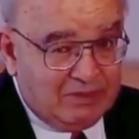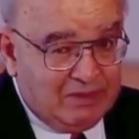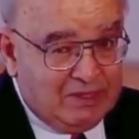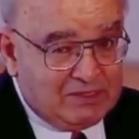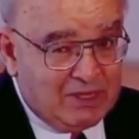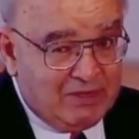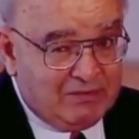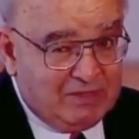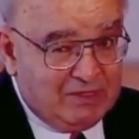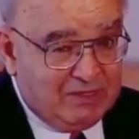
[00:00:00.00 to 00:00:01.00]

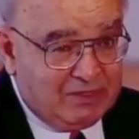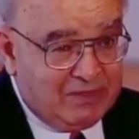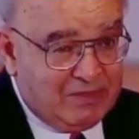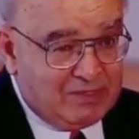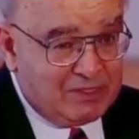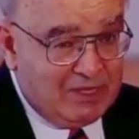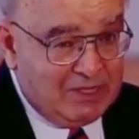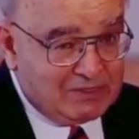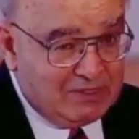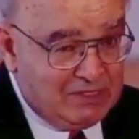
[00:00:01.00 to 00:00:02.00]
HIV
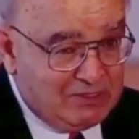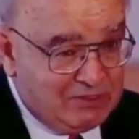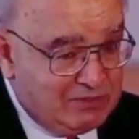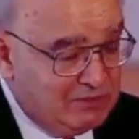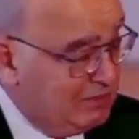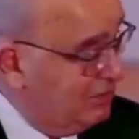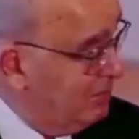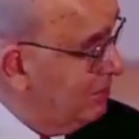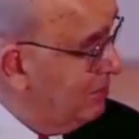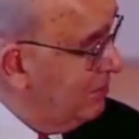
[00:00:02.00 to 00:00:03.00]
commercialization,
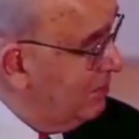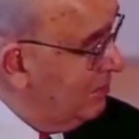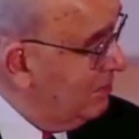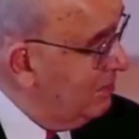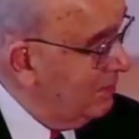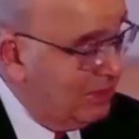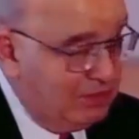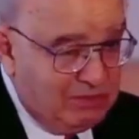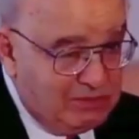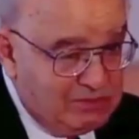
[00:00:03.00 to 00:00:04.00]
they
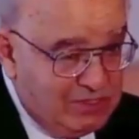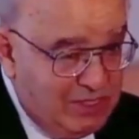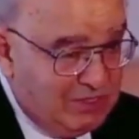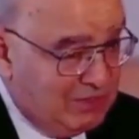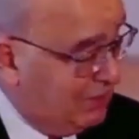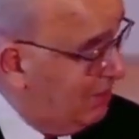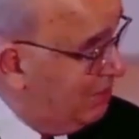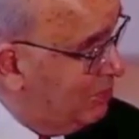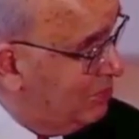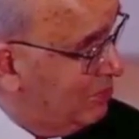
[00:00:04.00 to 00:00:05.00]
don't say that they
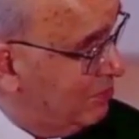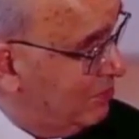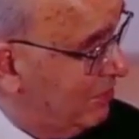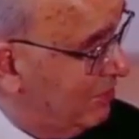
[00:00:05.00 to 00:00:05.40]
produce the